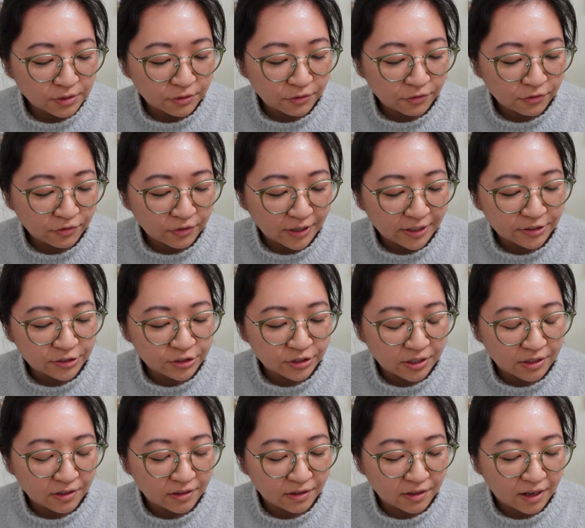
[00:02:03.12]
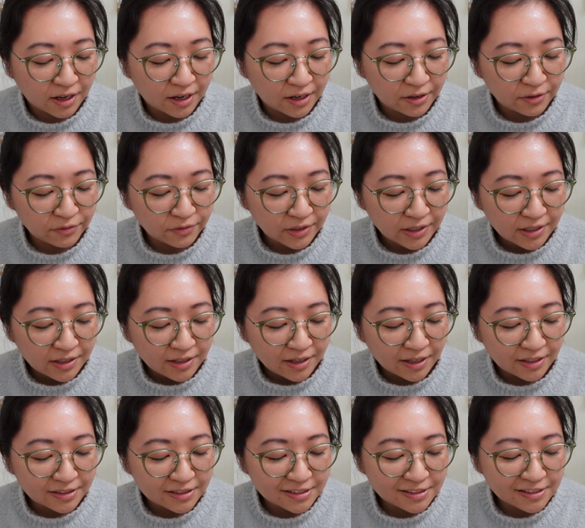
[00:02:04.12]
and fresh and alive,
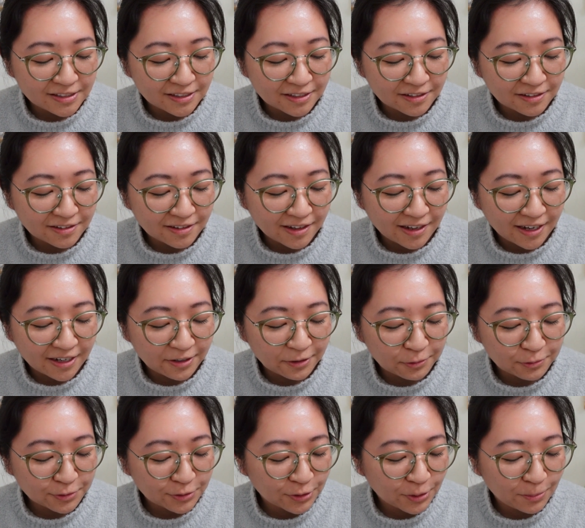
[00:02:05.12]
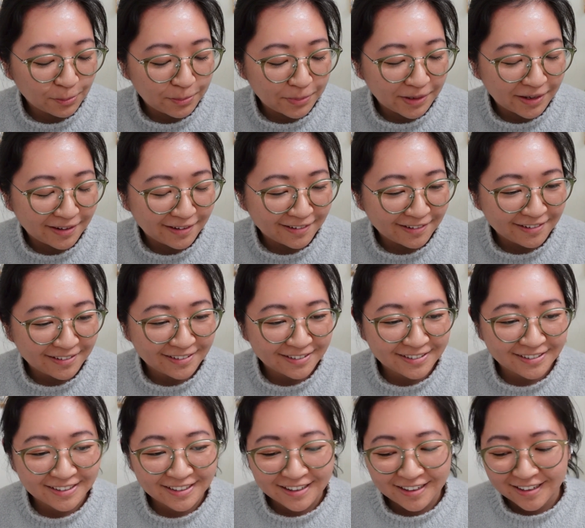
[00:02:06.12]
and still I don't jump in.
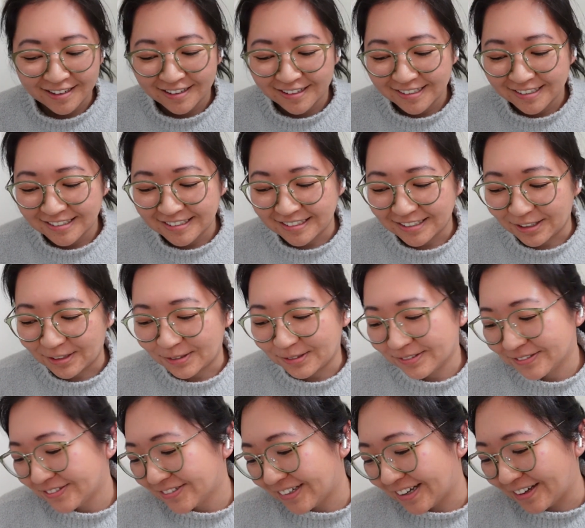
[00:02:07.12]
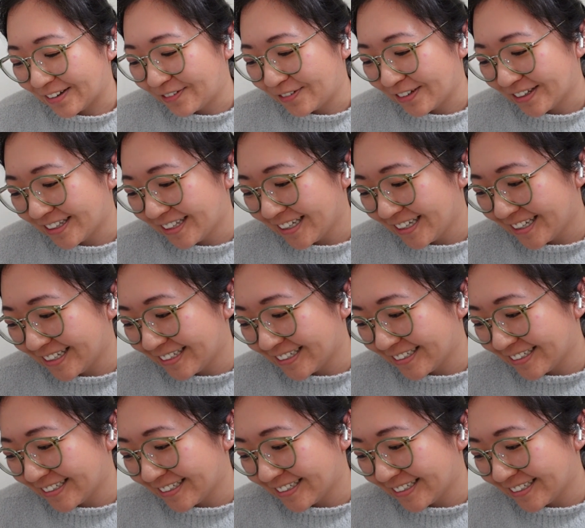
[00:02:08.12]
So I feel like